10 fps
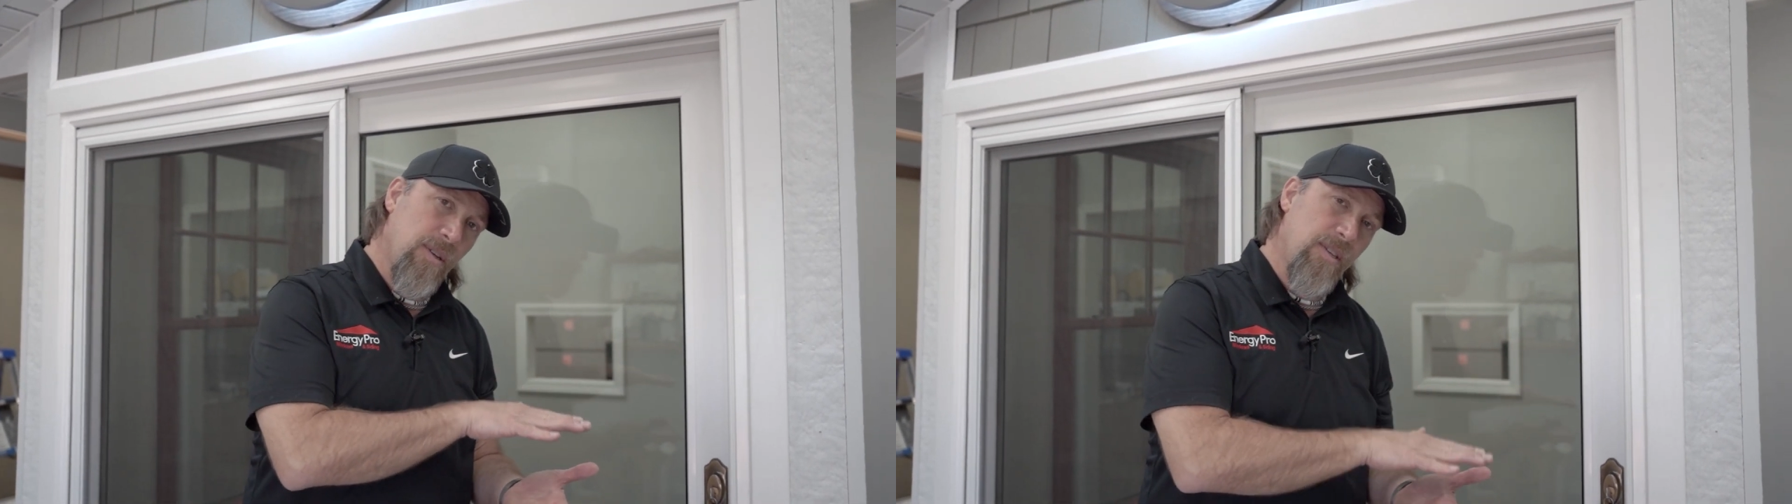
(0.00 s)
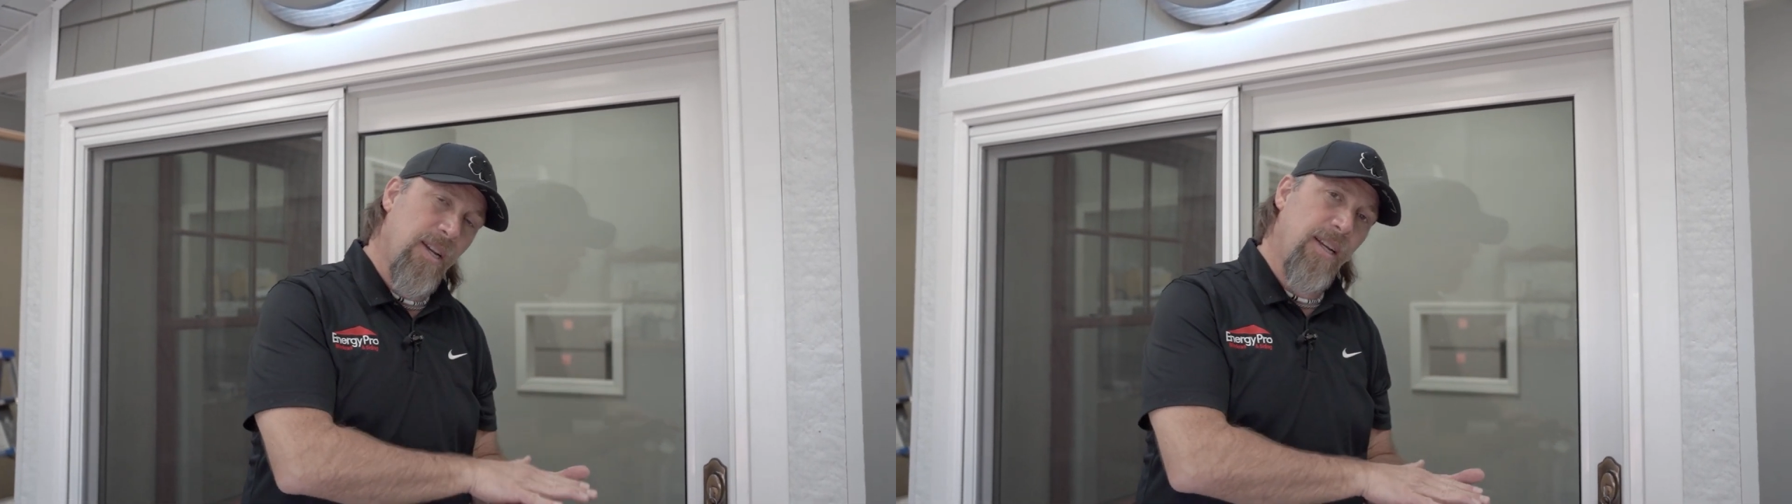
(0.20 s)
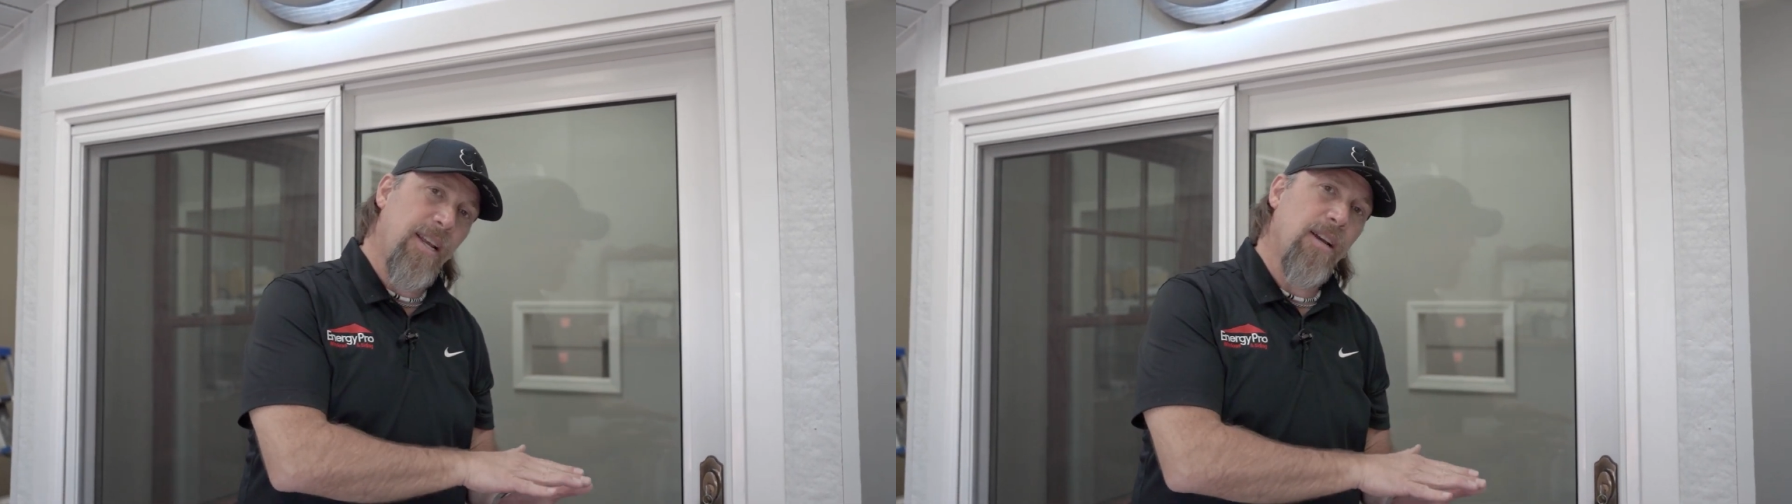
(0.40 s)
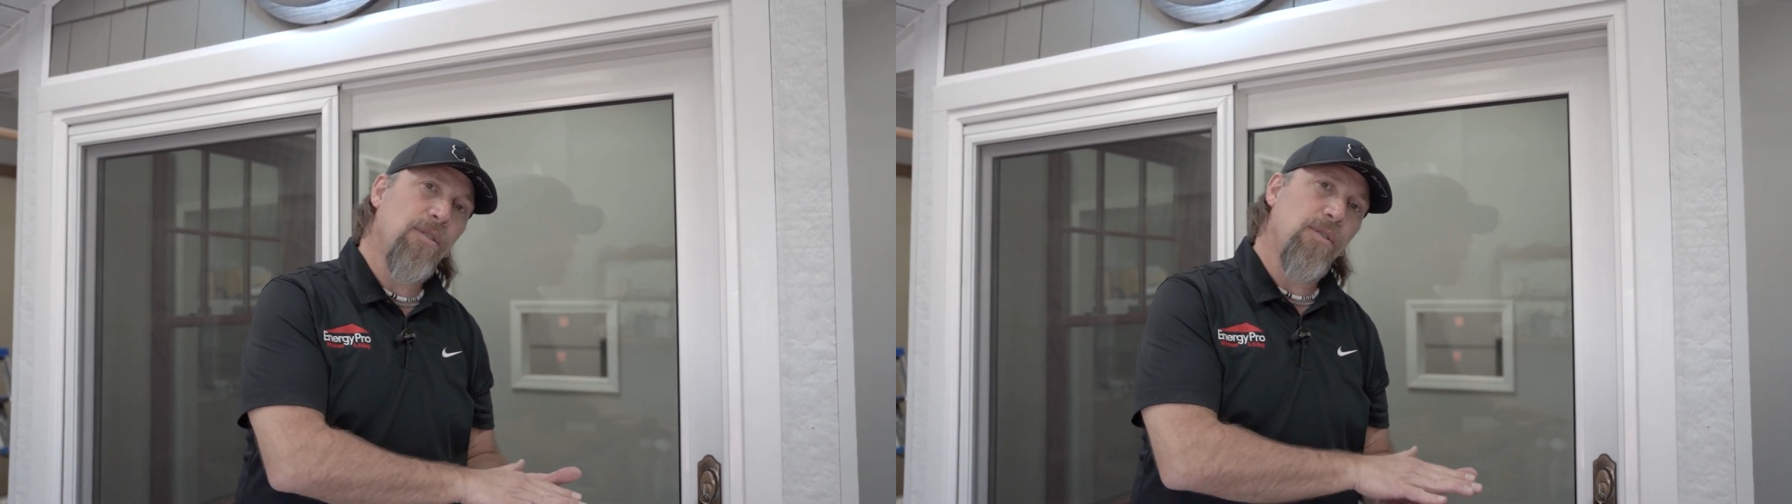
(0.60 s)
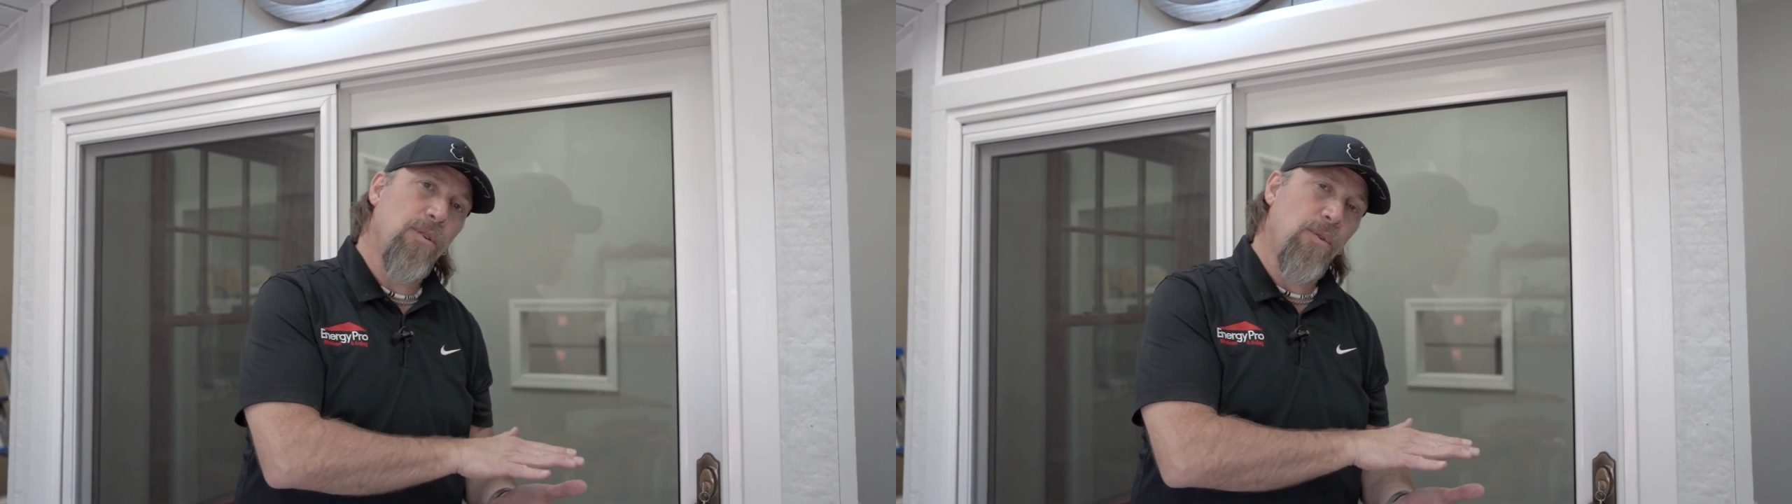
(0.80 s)
is sitting
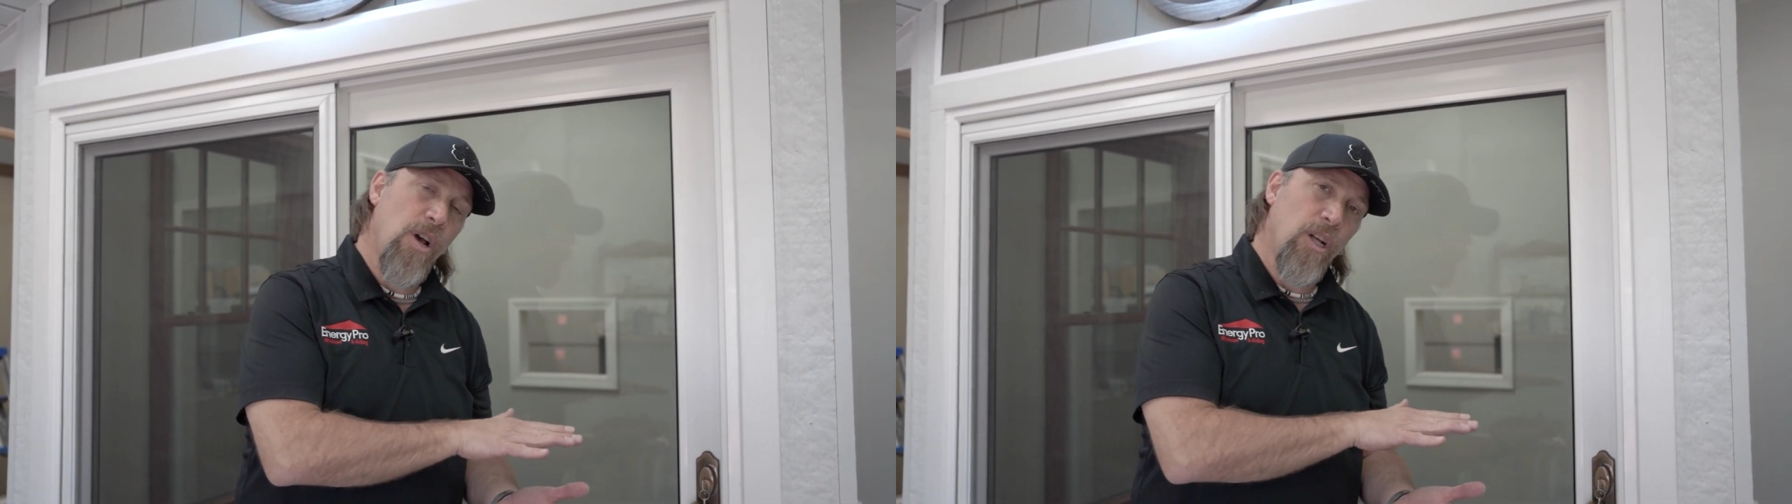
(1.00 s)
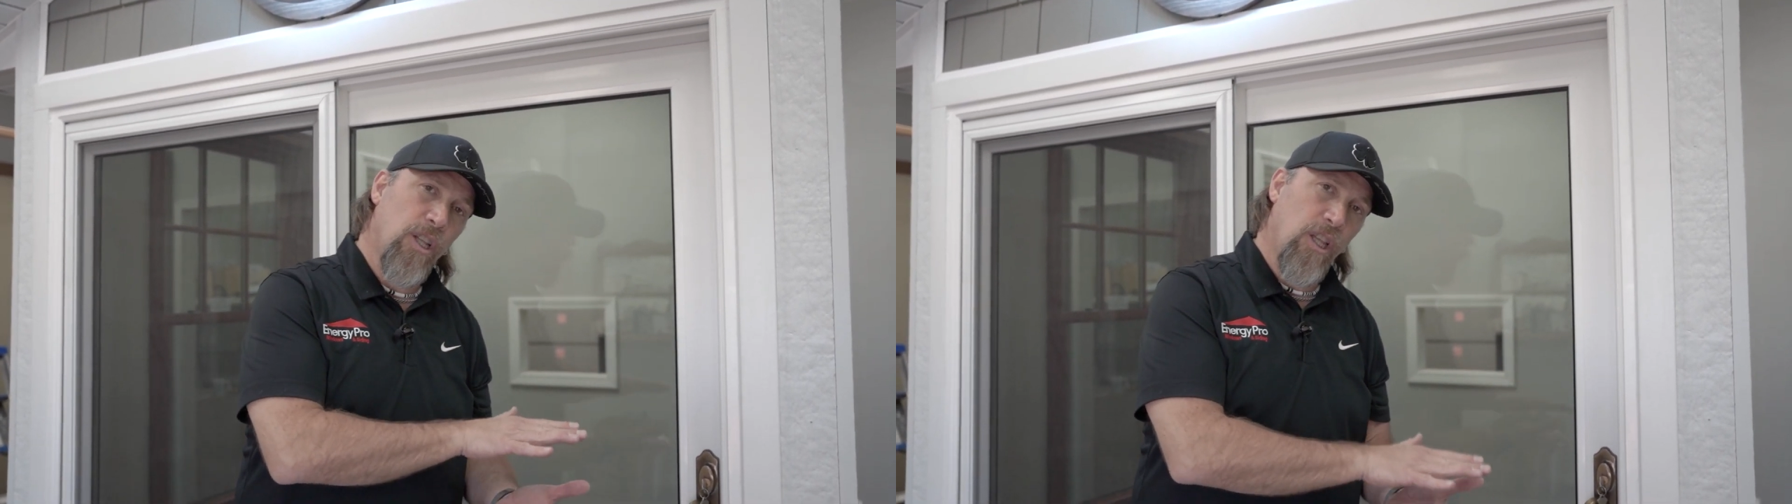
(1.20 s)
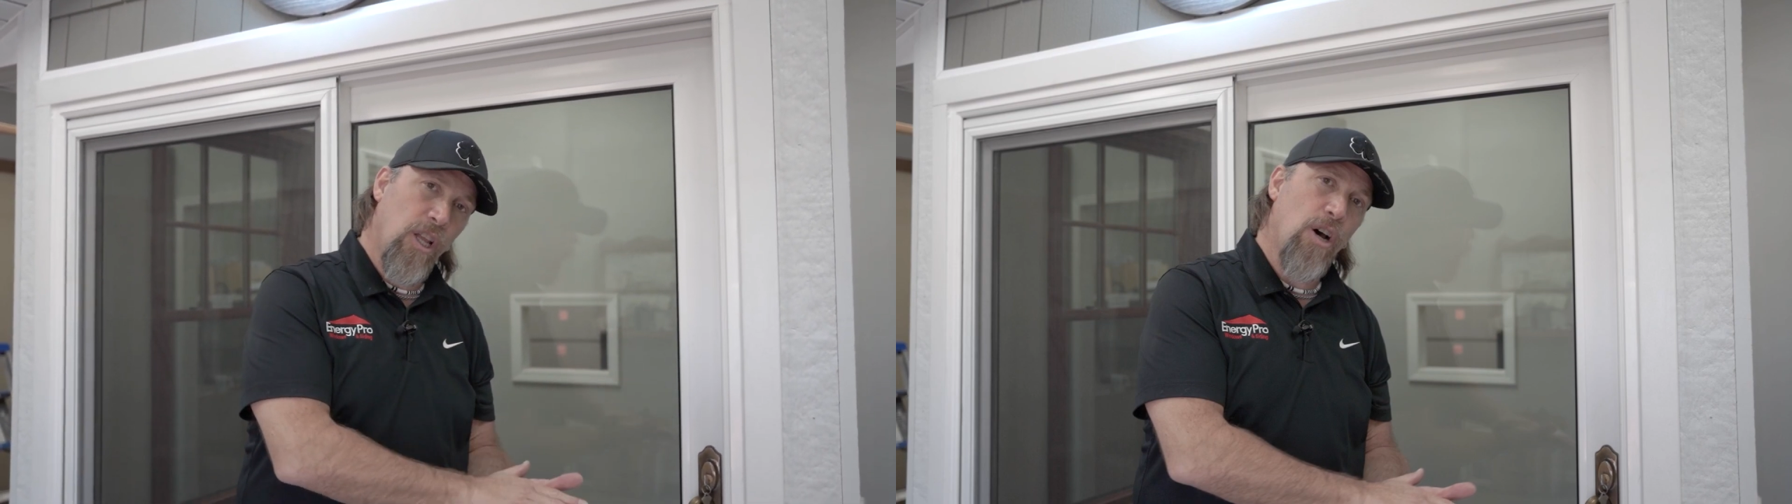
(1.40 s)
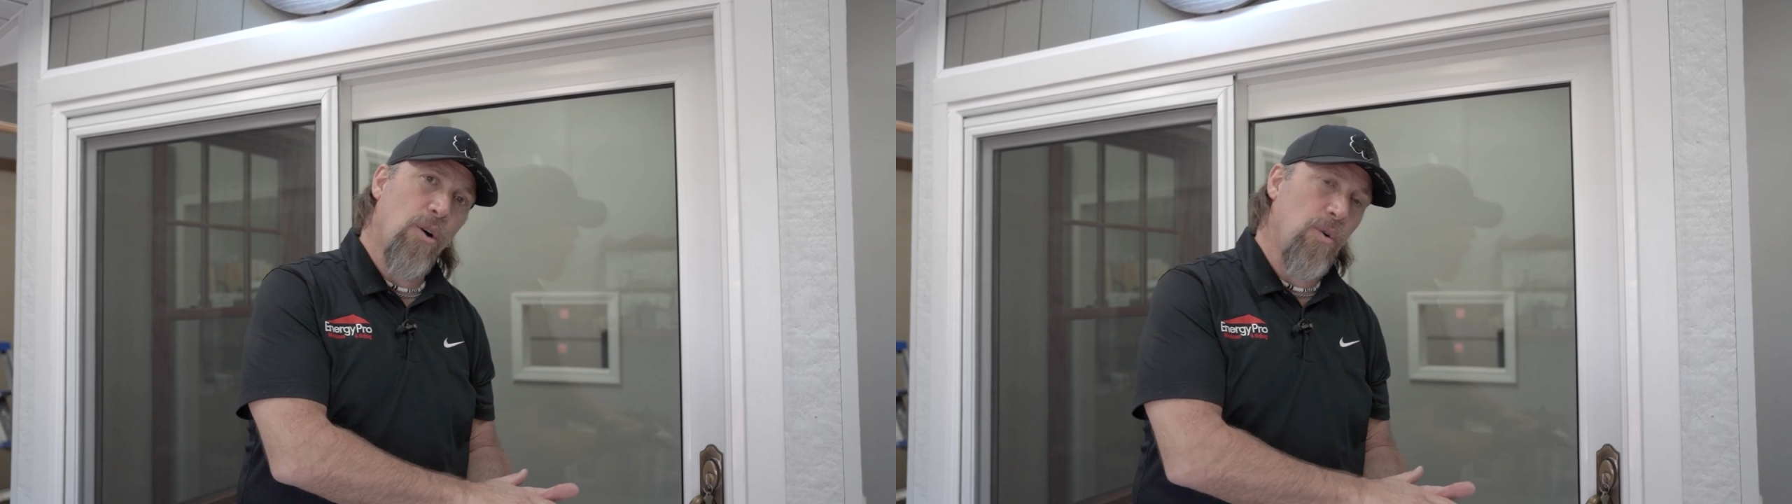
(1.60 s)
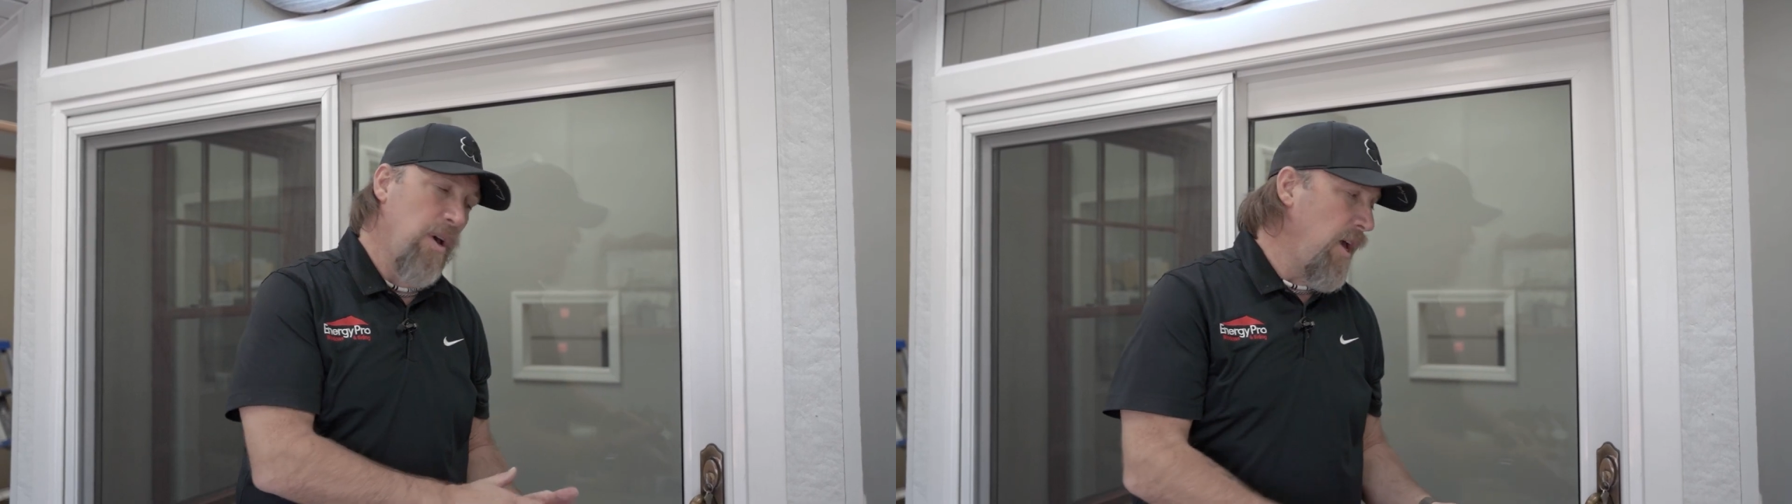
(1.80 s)
down too
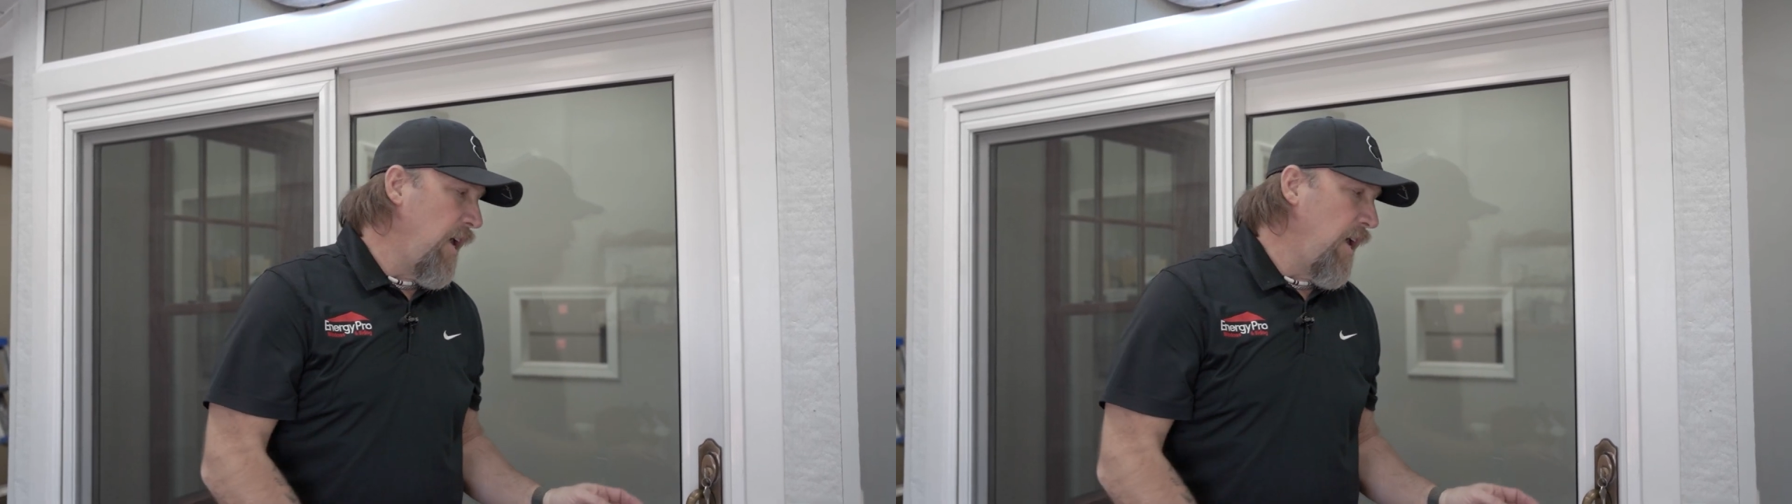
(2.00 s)
low,